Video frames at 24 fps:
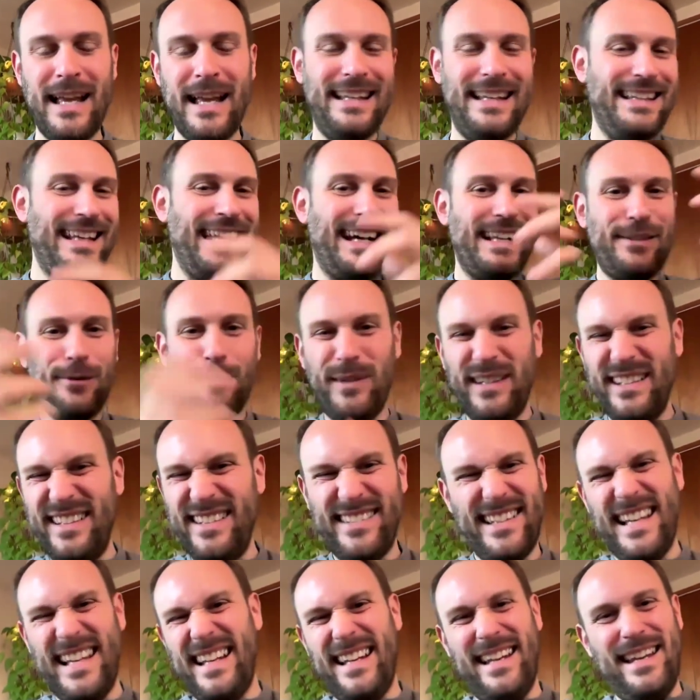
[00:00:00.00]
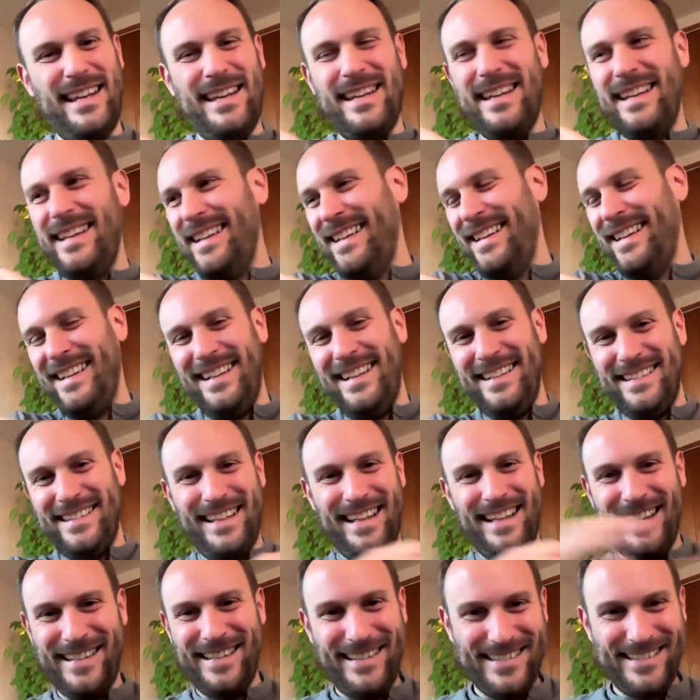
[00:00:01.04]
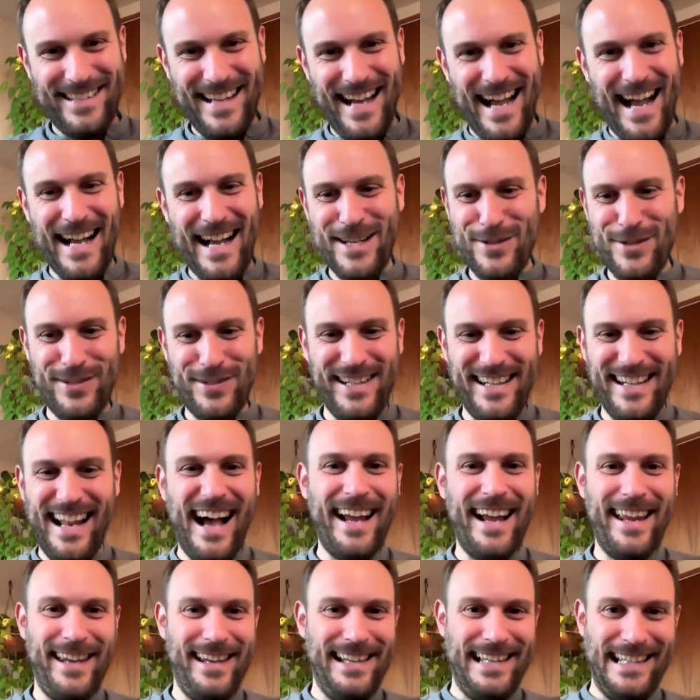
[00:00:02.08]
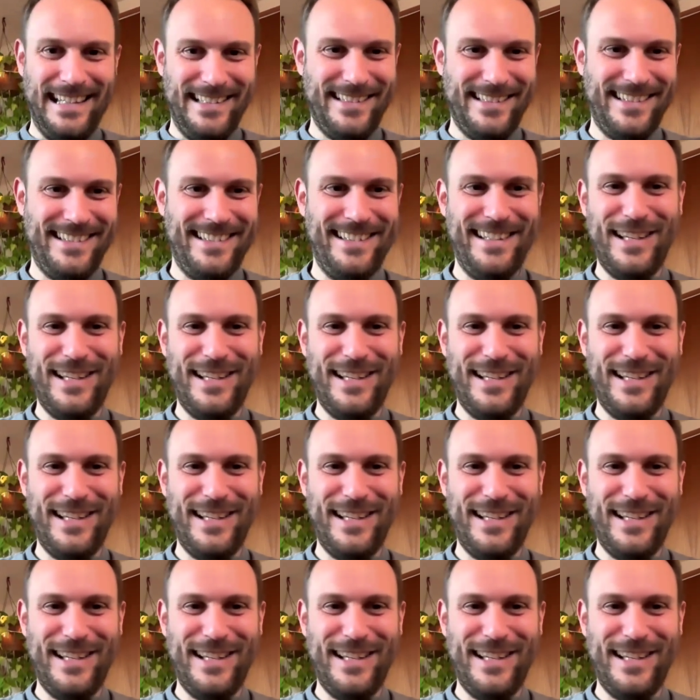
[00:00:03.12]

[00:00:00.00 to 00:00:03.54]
And the other one is that it's actually nihilist.